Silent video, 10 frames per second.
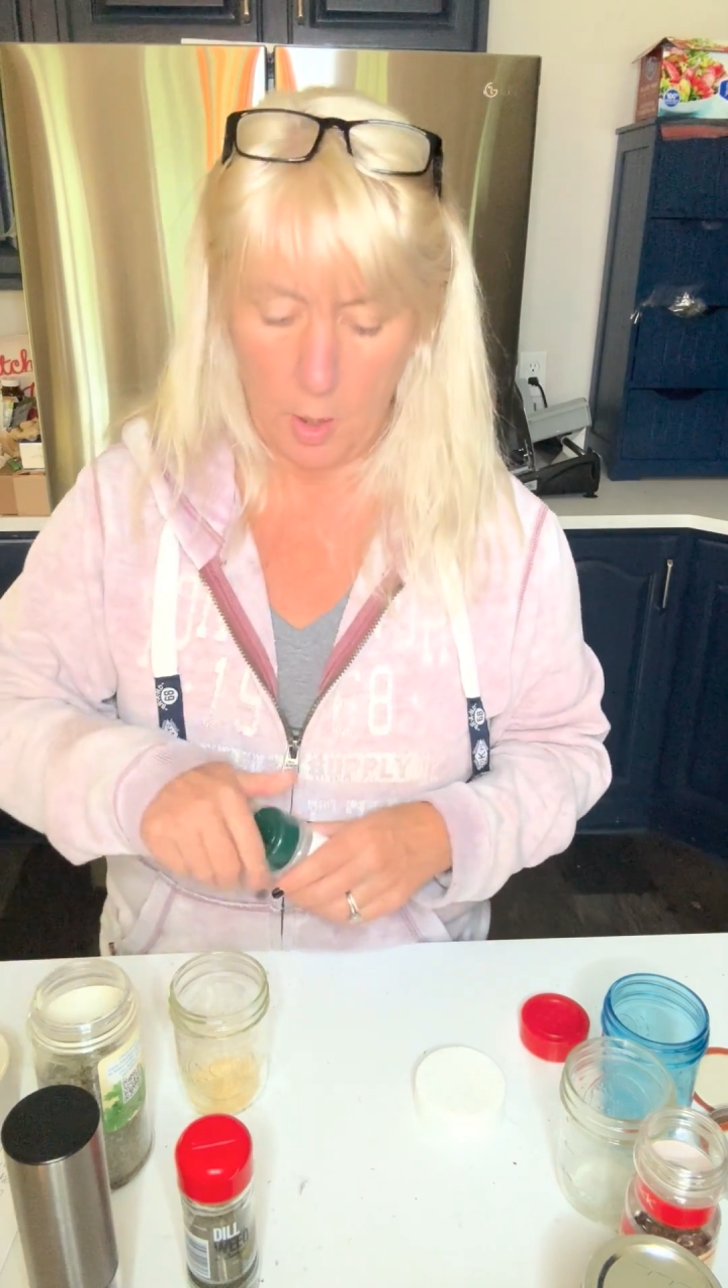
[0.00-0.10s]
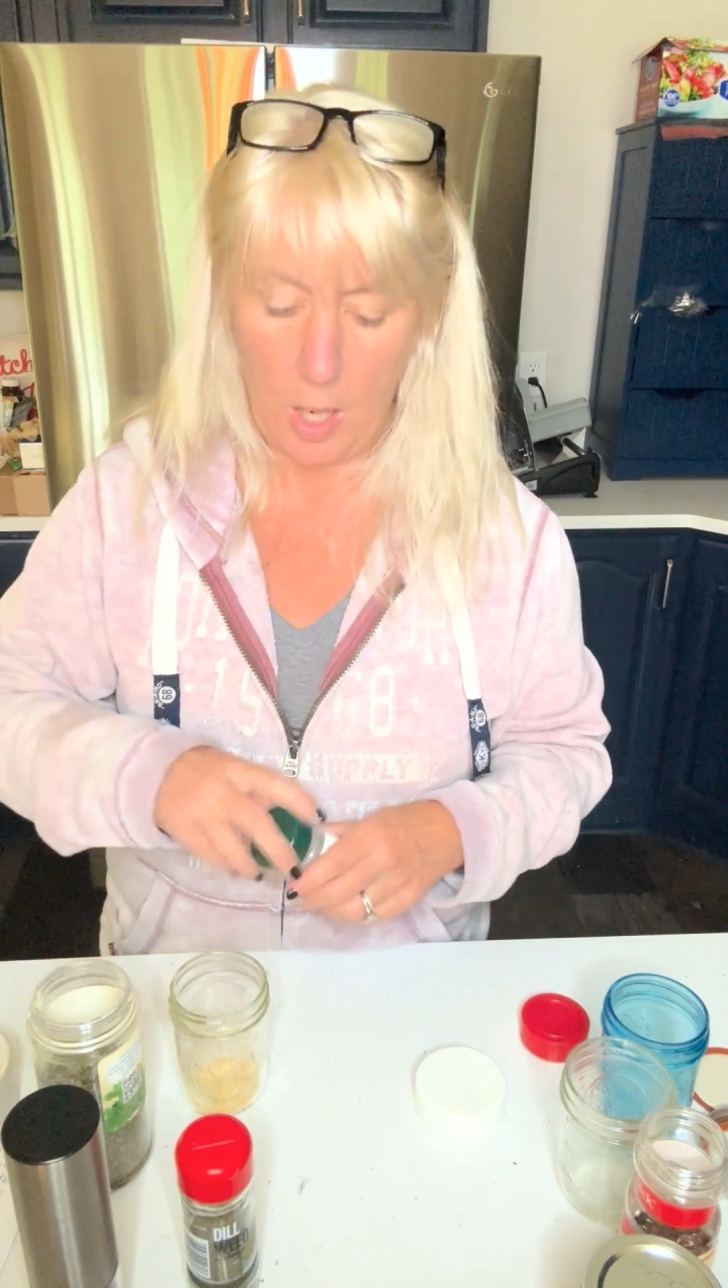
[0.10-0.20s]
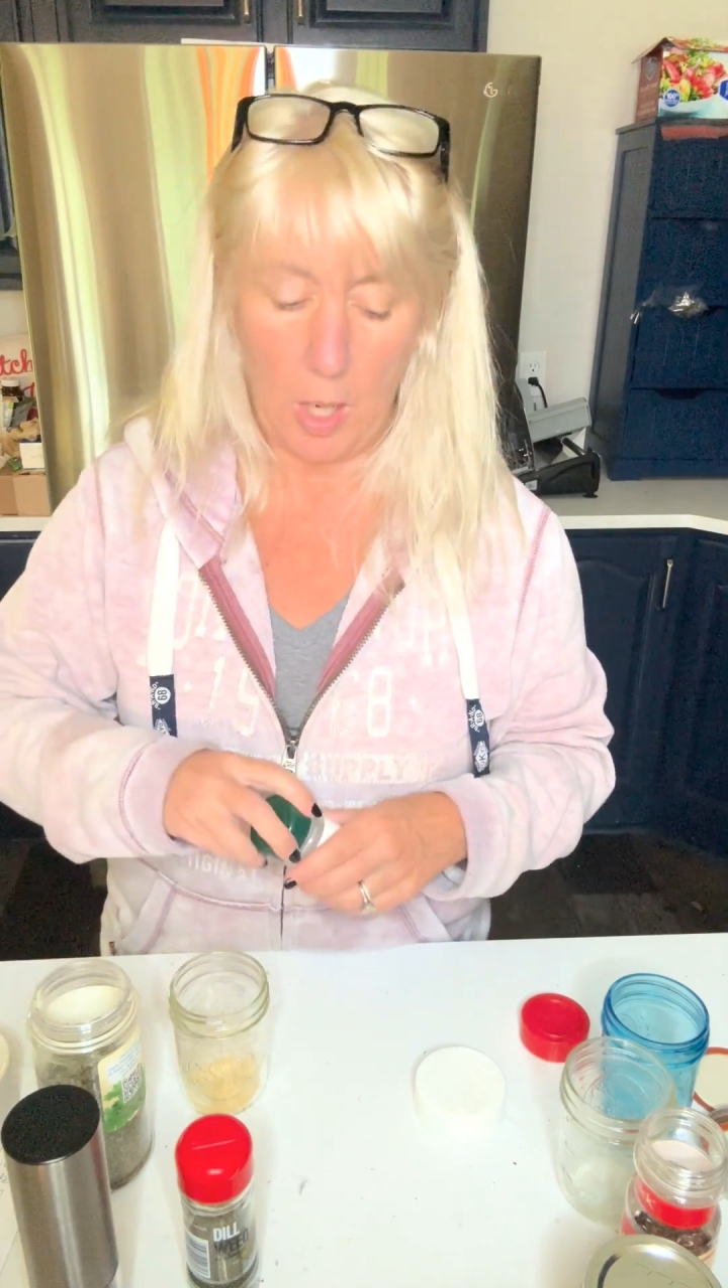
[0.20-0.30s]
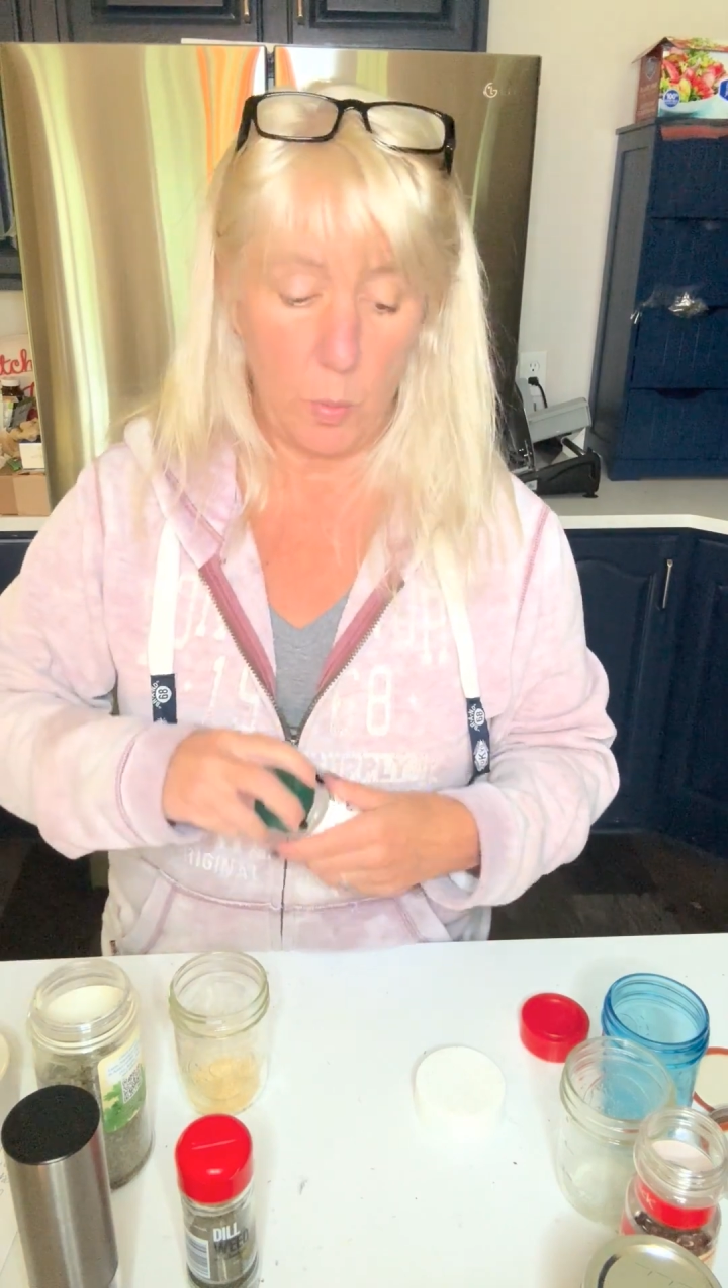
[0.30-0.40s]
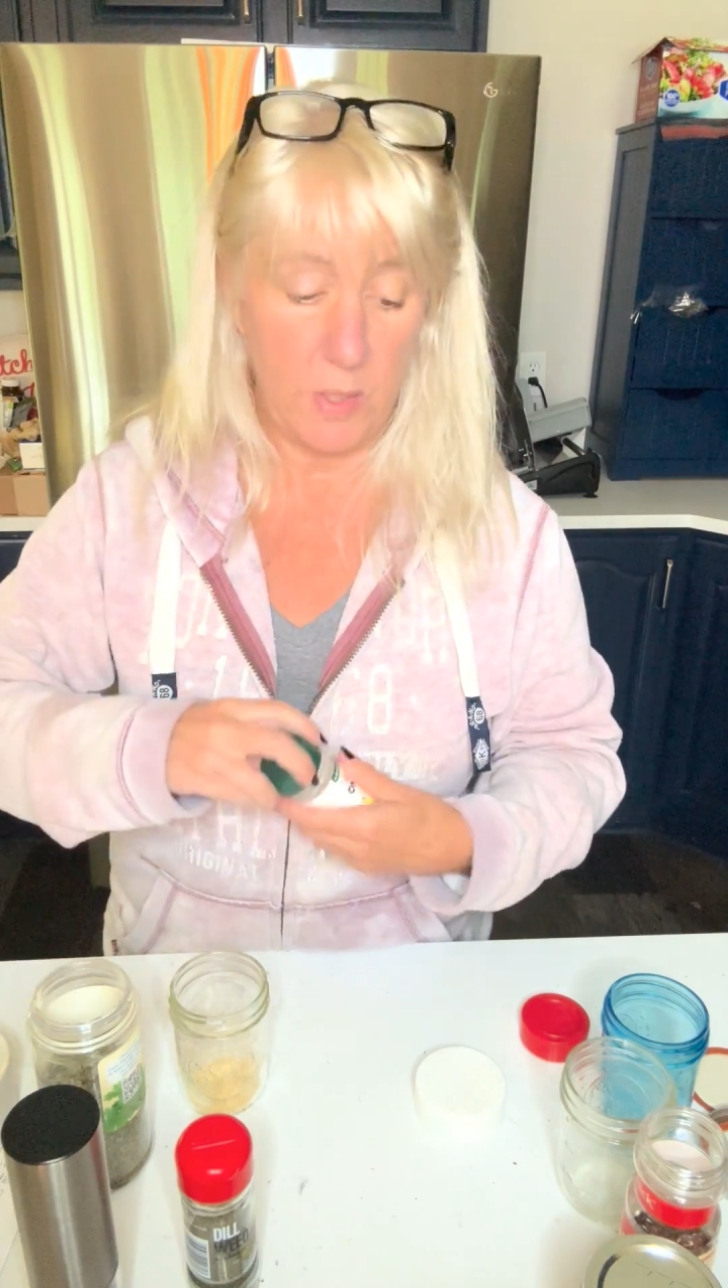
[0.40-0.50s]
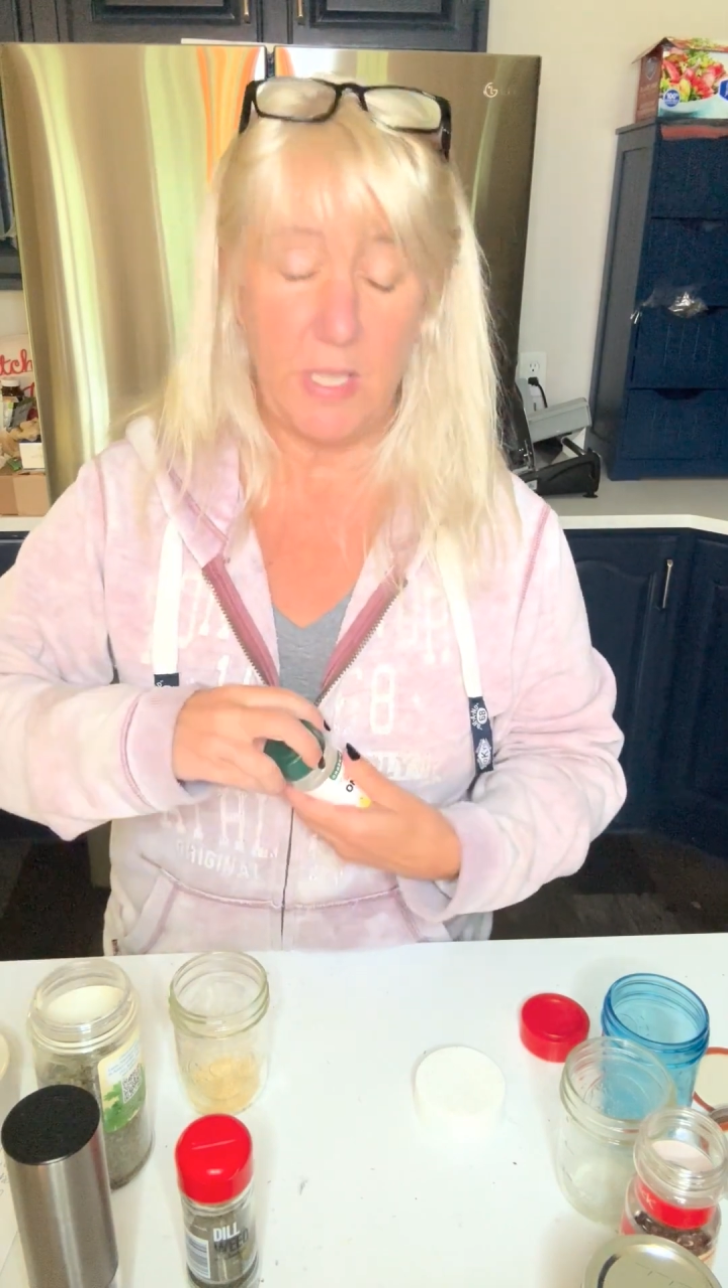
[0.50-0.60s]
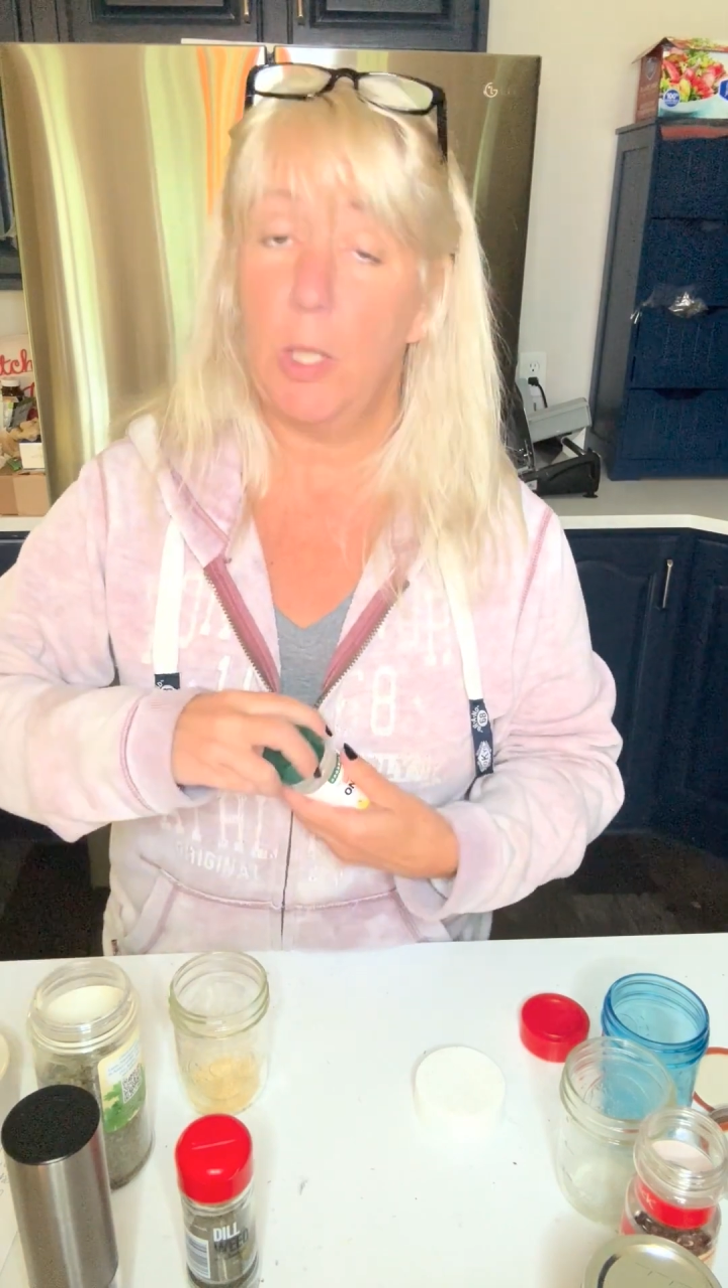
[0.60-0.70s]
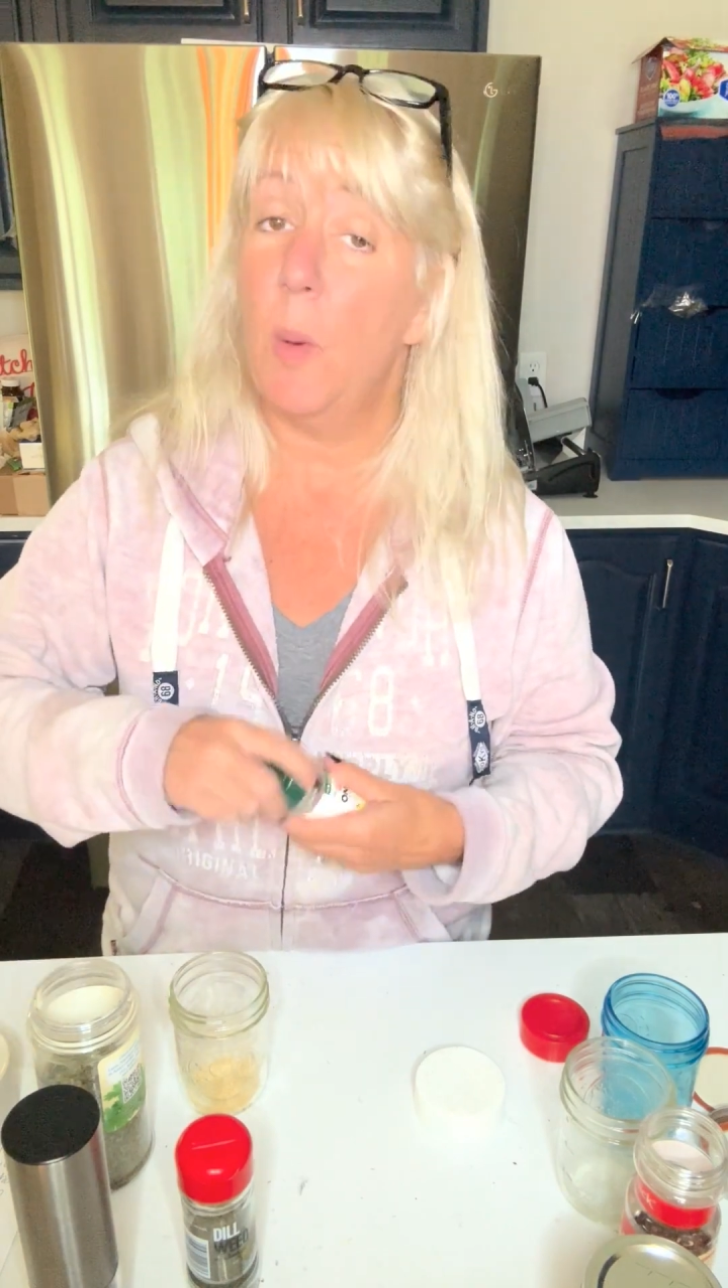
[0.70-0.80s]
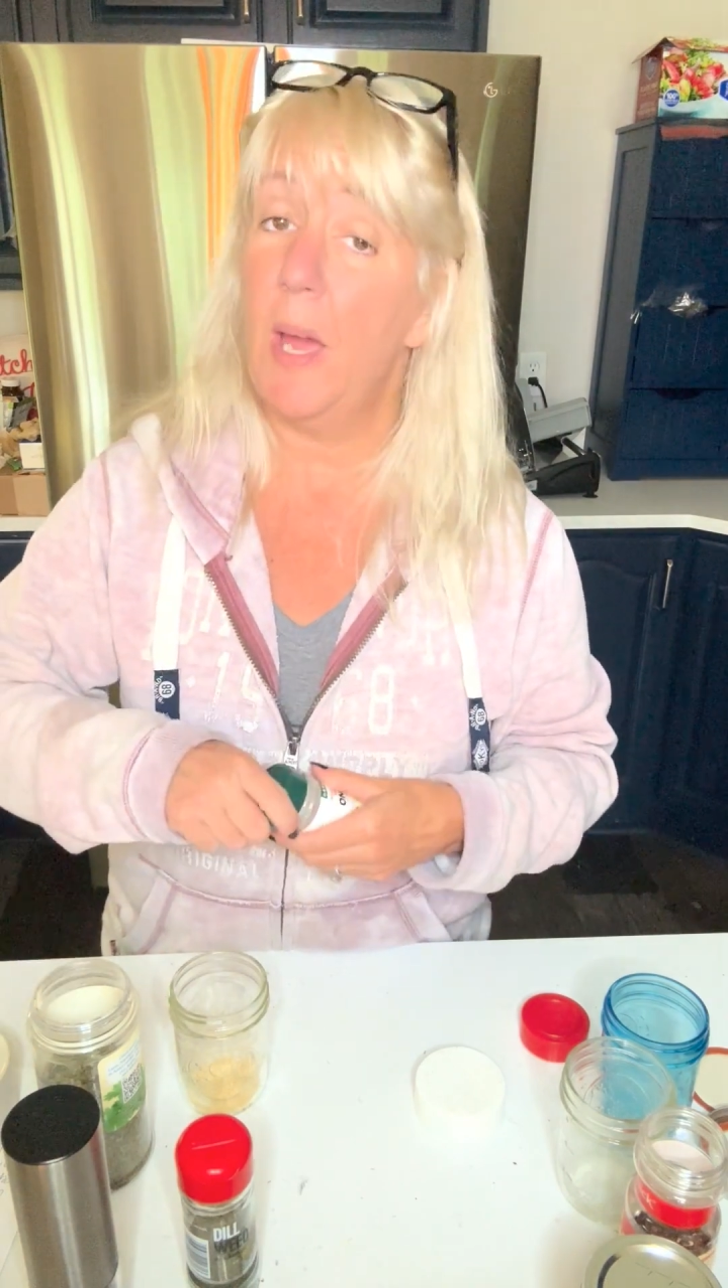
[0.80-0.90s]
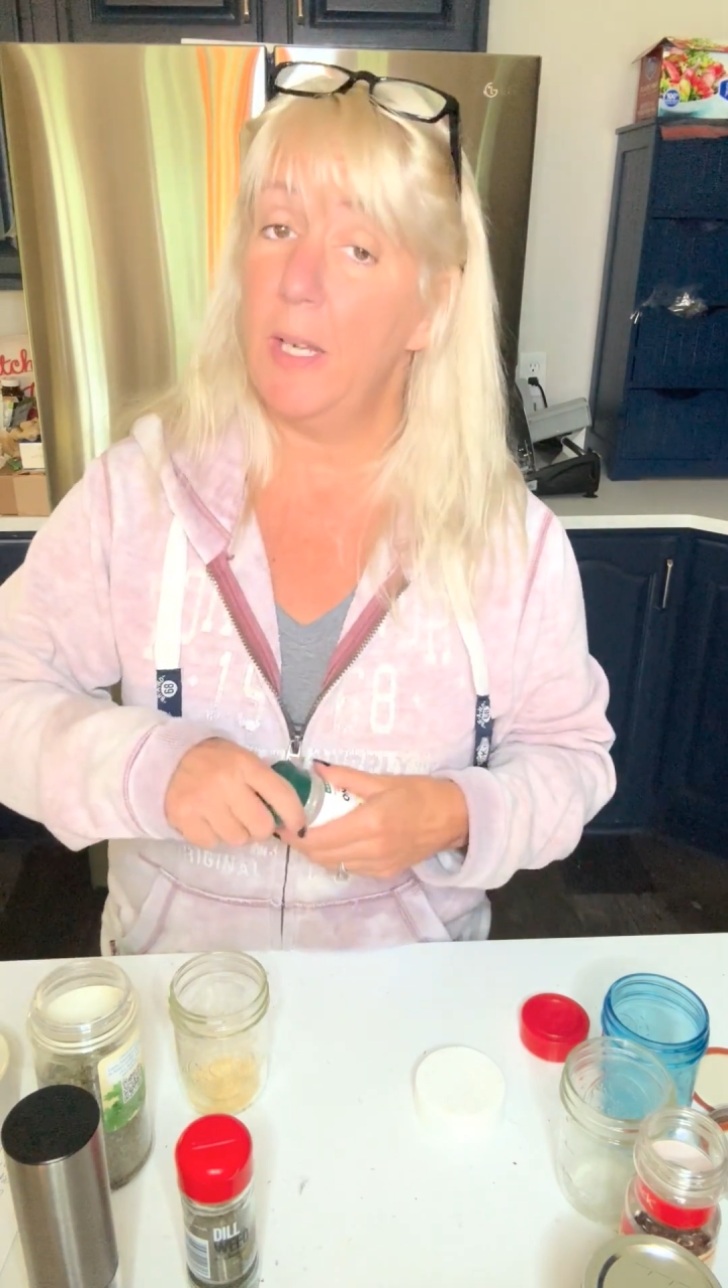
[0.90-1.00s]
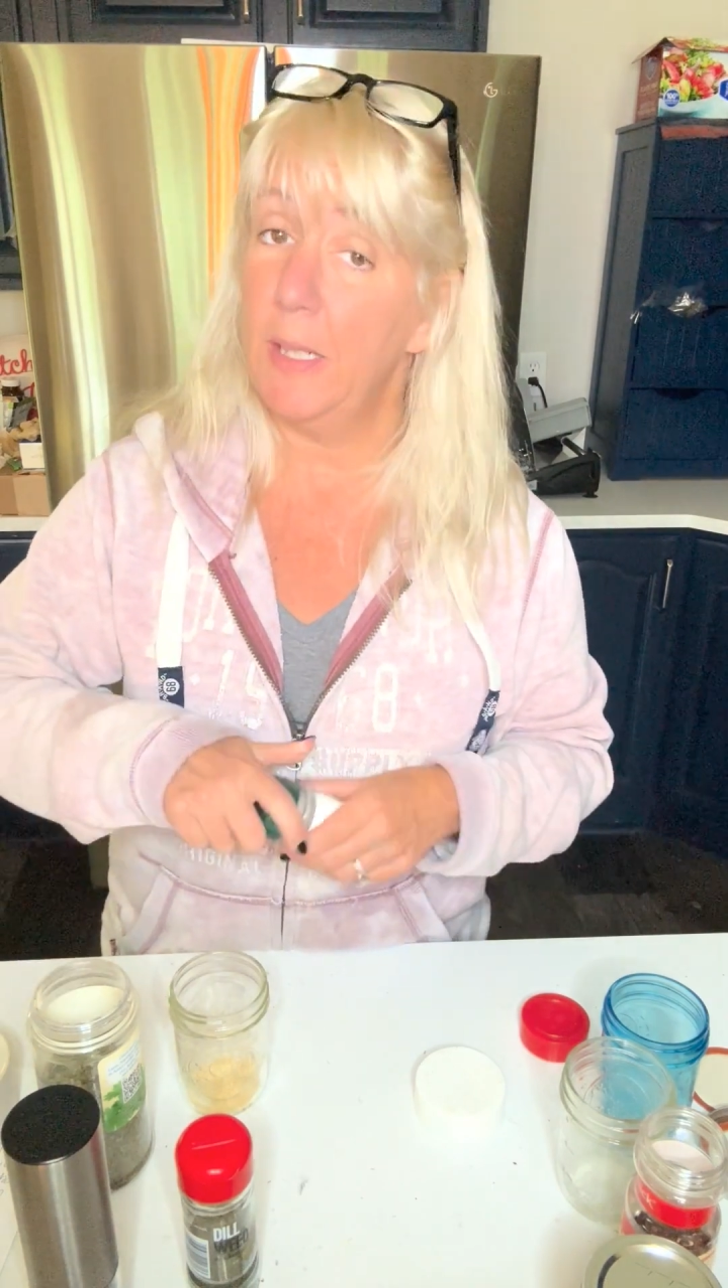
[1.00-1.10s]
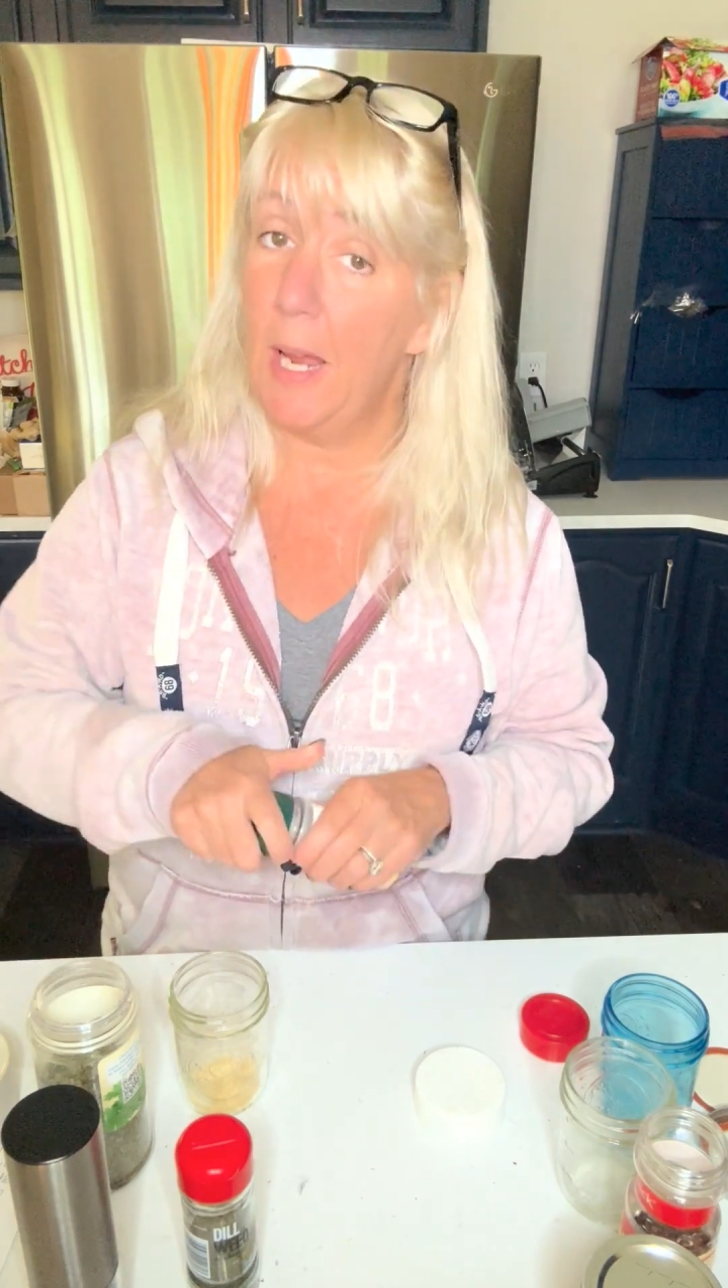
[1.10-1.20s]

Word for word: I would say go ahead and